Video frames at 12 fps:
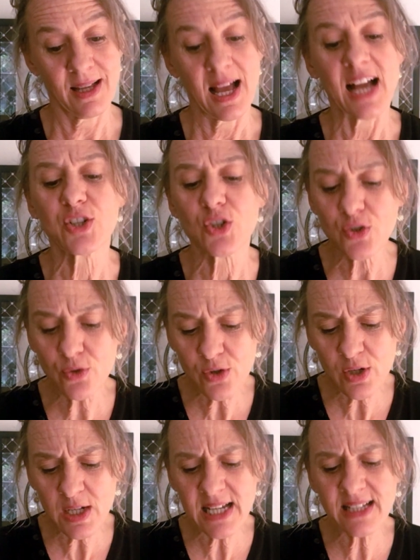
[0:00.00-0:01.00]
As
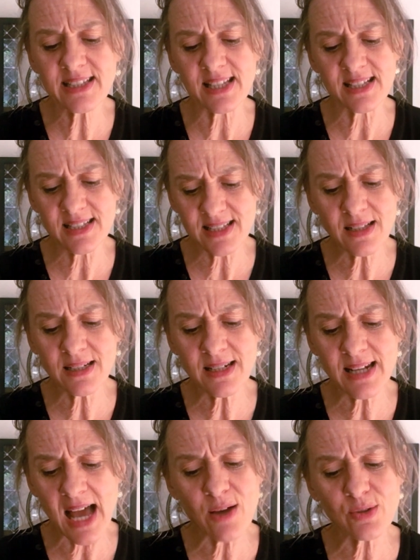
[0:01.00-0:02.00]
surely as the sun
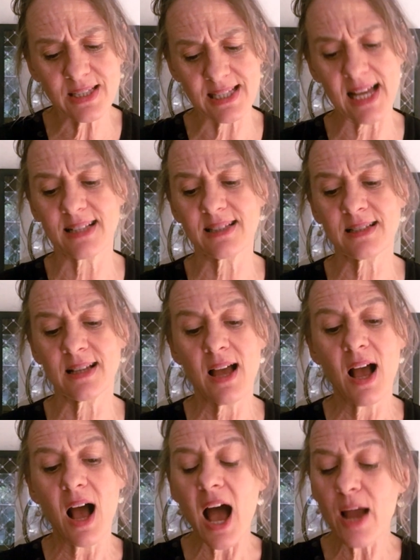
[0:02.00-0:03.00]
now sets,
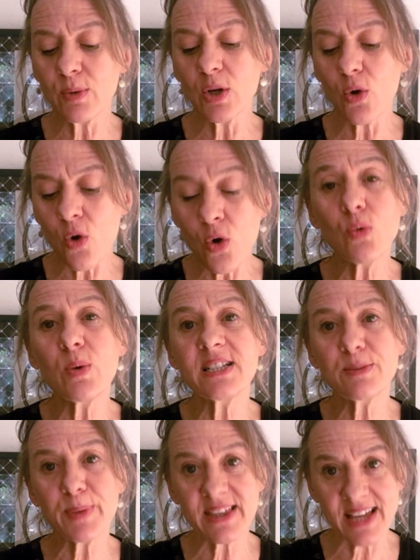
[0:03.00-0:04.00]
I will always
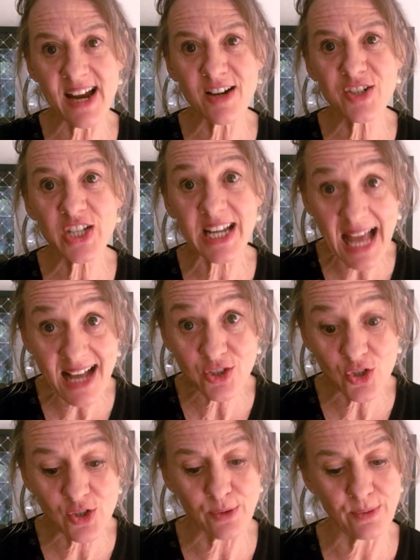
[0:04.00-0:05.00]
be there to
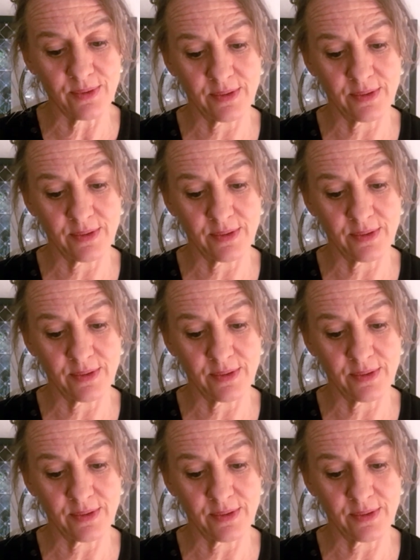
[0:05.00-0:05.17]
catch you."